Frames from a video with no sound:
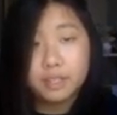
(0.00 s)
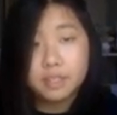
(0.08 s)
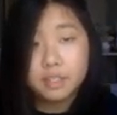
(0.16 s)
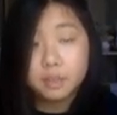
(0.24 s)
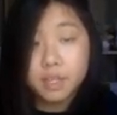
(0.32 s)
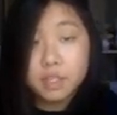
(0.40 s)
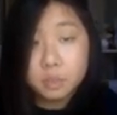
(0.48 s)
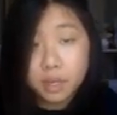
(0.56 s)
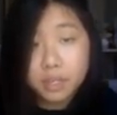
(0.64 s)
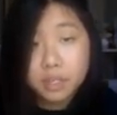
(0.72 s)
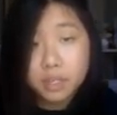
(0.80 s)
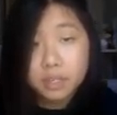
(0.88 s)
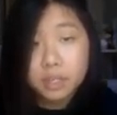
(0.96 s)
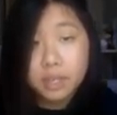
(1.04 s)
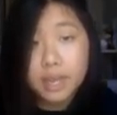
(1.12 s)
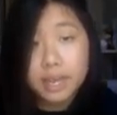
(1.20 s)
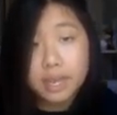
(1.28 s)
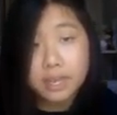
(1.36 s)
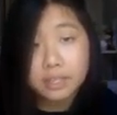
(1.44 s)
So this one
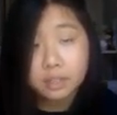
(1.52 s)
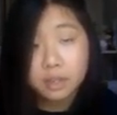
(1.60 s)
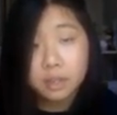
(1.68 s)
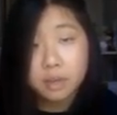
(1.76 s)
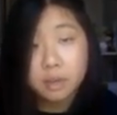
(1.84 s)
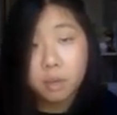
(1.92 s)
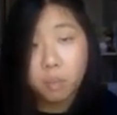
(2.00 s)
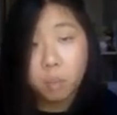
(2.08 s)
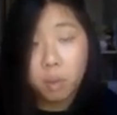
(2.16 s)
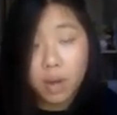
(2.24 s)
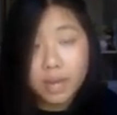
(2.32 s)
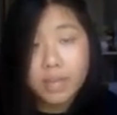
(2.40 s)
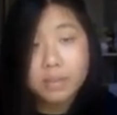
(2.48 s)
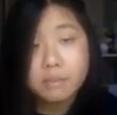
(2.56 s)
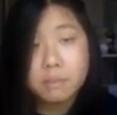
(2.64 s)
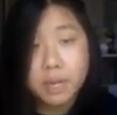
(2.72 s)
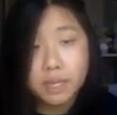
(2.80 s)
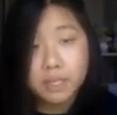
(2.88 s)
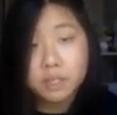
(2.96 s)
has y
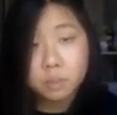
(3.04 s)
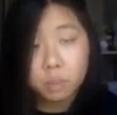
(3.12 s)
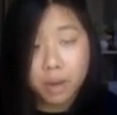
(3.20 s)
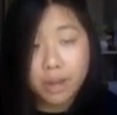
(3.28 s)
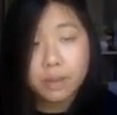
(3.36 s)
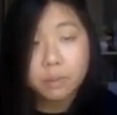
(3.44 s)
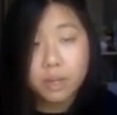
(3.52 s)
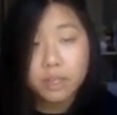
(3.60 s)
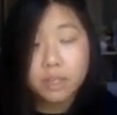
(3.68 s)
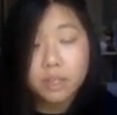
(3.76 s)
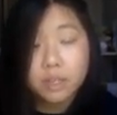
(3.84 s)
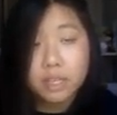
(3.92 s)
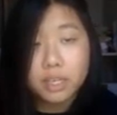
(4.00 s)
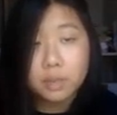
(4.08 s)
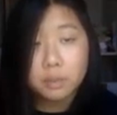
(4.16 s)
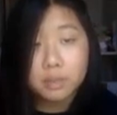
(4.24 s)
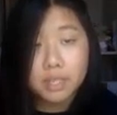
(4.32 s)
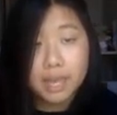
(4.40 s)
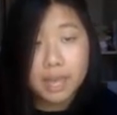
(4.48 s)
minus y1
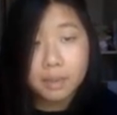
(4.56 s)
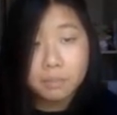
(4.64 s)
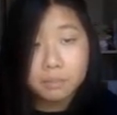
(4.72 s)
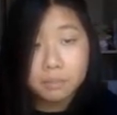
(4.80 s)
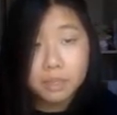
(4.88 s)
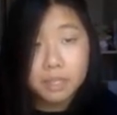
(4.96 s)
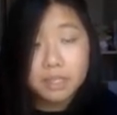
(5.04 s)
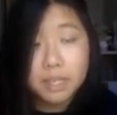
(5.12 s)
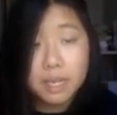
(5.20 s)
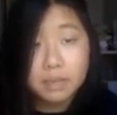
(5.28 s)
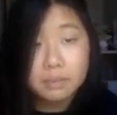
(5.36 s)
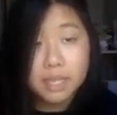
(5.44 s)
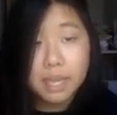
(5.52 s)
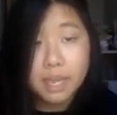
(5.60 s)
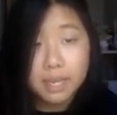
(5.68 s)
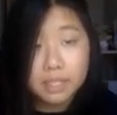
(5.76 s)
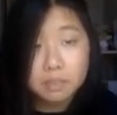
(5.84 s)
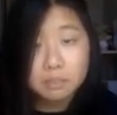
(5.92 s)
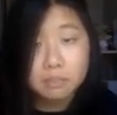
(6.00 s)
equals m times
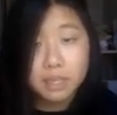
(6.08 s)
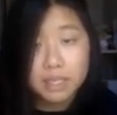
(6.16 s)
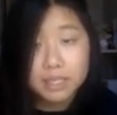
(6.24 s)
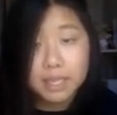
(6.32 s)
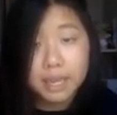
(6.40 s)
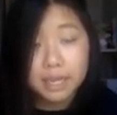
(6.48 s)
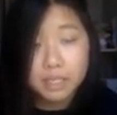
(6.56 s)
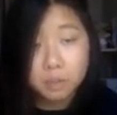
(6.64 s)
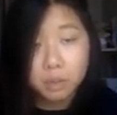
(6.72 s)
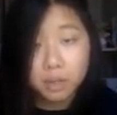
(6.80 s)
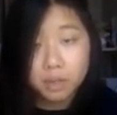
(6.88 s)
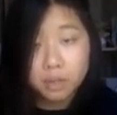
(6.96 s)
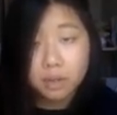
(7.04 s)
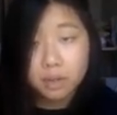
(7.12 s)
x minus x1,